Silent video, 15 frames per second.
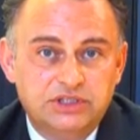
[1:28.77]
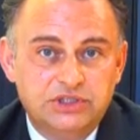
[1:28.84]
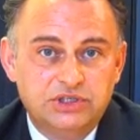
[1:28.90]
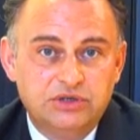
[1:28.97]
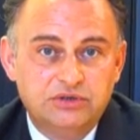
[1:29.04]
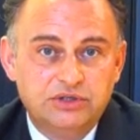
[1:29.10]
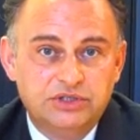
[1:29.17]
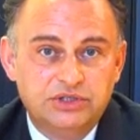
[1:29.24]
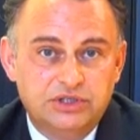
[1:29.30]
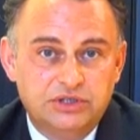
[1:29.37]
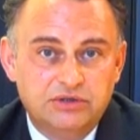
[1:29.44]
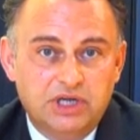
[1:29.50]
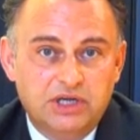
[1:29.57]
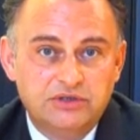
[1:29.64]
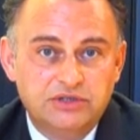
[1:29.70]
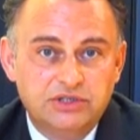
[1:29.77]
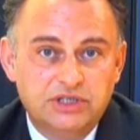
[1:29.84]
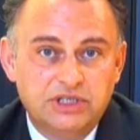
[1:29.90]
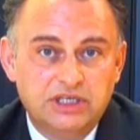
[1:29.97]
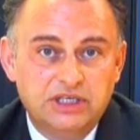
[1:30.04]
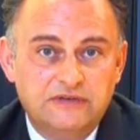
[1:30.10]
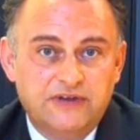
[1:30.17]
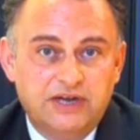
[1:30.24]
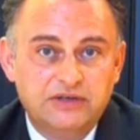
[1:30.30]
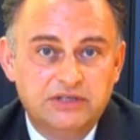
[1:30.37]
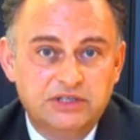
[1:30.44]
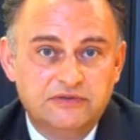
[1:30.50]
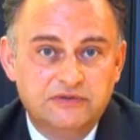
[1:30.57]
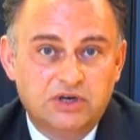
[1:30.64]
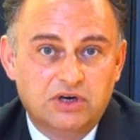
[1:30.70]
students do go to the
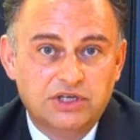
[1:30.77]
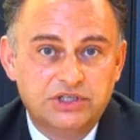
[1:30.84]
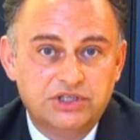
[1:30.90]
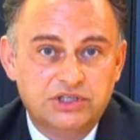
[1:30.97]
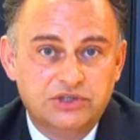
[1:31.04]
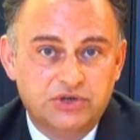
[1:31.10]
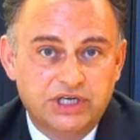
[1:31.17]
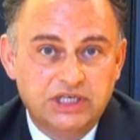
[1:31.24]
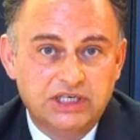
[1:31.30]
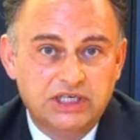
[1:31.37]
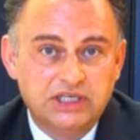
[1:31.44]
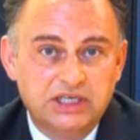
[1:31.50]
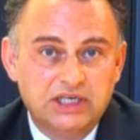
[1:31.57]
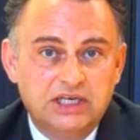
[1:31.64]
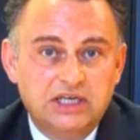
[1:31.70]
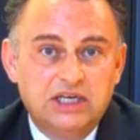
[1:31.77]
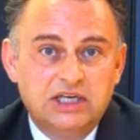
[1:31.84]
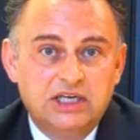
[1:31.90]
fountain of knowledge to drink,